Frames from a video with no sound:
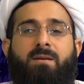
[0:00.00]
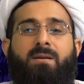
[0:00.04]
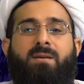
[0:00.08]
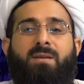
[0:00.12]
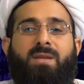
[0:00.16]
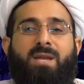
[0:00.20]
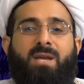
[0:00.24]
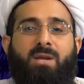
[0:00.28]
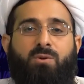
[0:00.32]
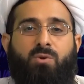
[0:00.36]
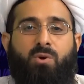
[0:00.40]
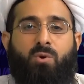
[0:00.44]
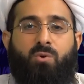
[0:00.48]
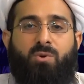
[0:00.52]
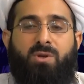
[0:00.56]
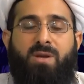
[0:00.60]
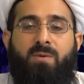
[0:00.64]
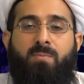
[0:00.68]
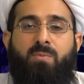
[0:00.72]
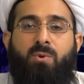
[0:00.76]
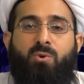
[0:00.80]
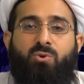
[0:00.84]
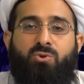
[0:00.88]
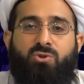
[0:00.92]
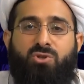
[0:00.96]
their own
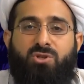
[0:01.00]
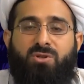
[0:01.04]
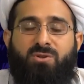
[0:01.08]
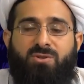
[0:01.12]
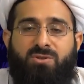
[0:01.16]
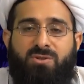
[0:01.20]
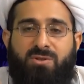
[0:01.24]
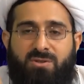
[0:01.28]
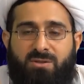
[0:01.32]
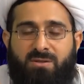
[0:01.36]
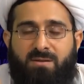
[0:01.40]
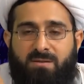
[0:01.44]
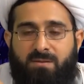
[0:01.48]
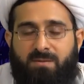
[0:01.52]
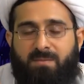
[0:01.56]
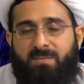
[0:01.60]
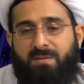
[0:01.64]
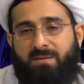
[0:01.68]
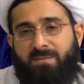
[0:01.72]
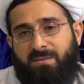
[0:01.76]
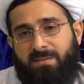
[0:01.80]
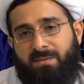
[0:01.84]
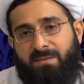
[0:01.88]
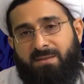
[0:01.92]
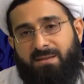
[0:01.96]
emotions,
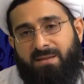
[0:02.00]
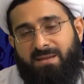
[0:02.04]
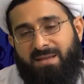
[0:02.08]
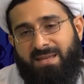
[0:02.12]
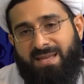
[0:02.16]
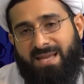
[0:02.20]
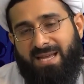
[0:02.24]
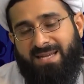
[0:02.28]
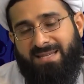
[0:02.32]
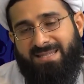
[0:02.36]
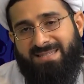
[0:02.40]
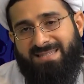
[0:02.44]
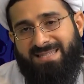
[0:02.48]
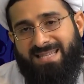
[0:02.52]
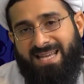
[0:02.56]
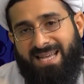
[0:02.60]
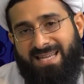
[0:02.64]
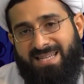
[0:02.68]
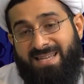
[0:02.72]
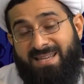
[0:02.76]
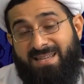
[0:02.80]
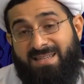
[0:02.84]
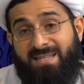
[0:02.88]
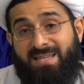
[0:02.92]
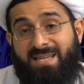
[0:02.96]
and
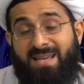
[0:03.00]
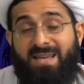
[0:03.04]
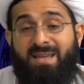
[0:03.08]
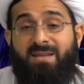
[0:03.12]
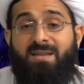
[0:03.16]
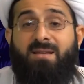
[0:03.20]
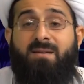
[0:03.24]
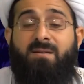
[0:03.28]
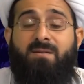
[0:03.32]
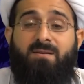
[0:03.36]
secondly,